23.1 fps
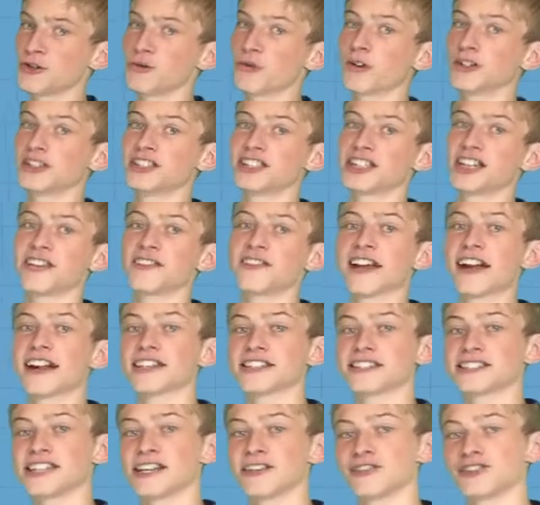Once again, that is
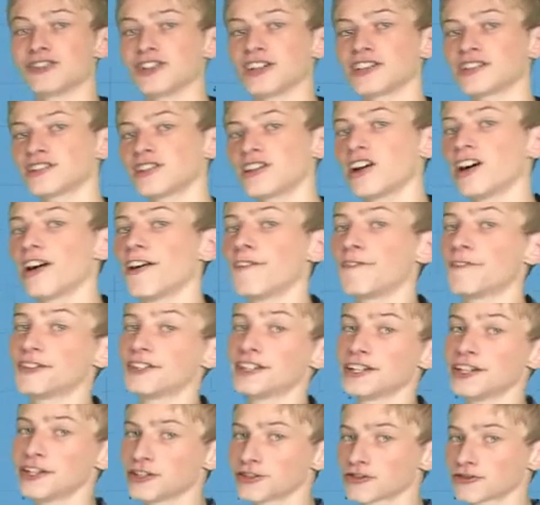now just off of the
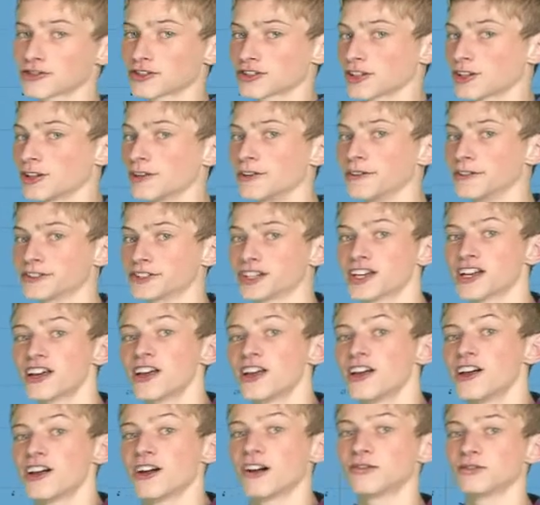eastern coast
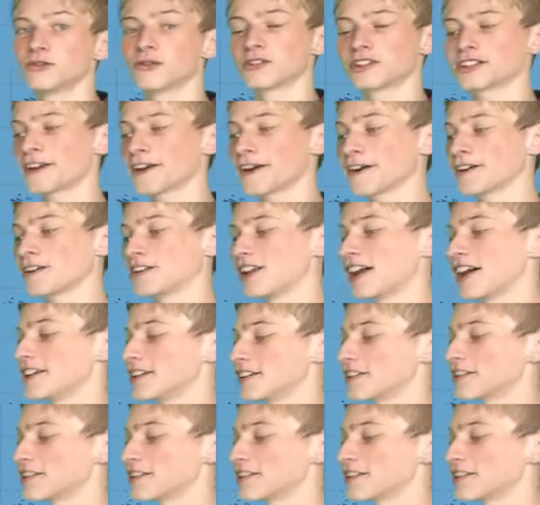of North Carolina.